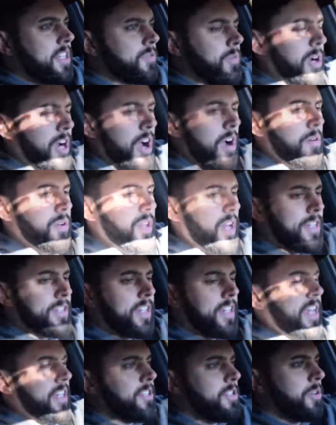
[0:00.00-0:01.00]
is where I would like
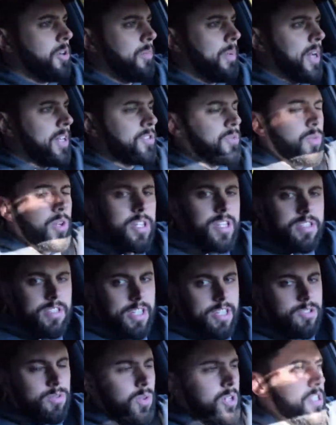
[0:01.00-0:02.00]
to get to about
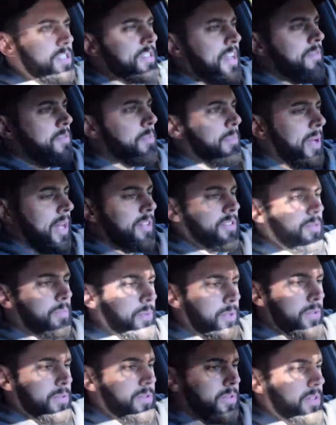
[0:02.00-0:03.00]
26, 27 pounds of
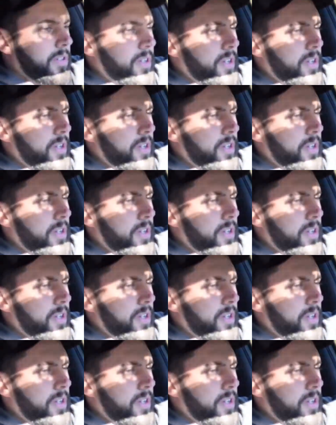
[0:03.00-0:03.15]
boost.